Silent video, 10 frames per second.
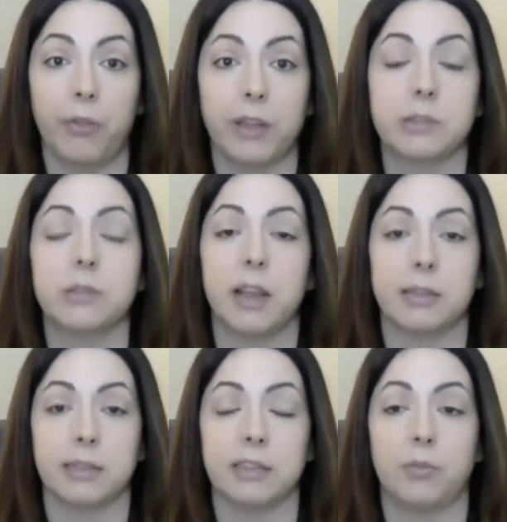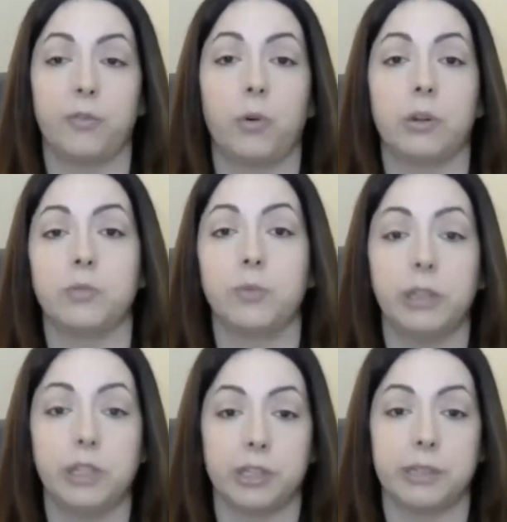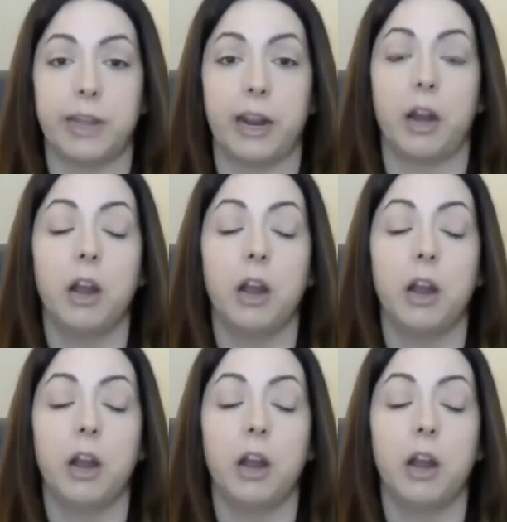That's, as I said before, it's really just there.